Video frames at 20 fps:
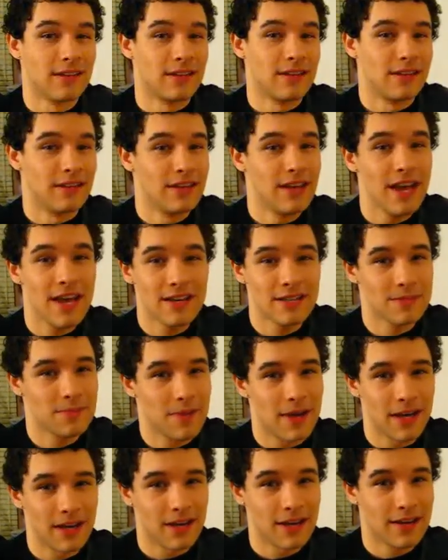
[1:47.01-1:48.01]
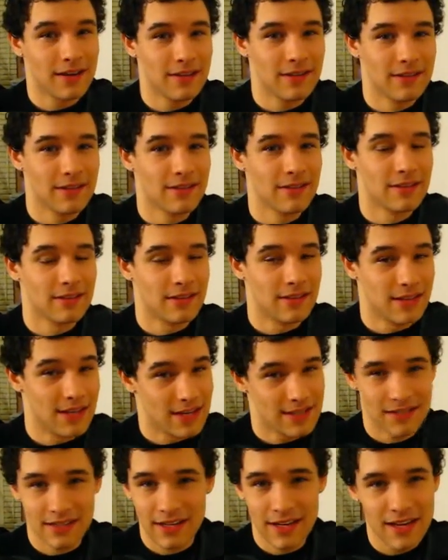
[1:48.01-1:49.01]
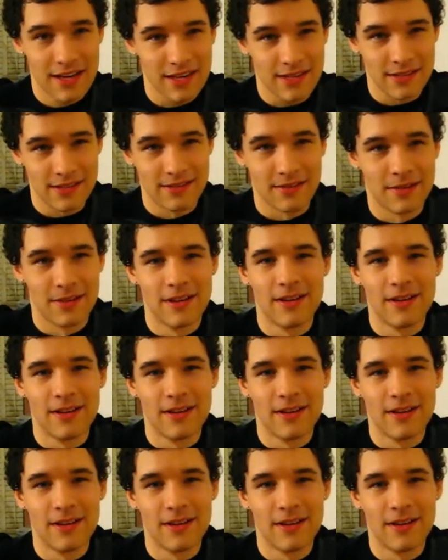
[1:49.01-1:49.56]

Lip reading: Yes, Becca. Yes, it is.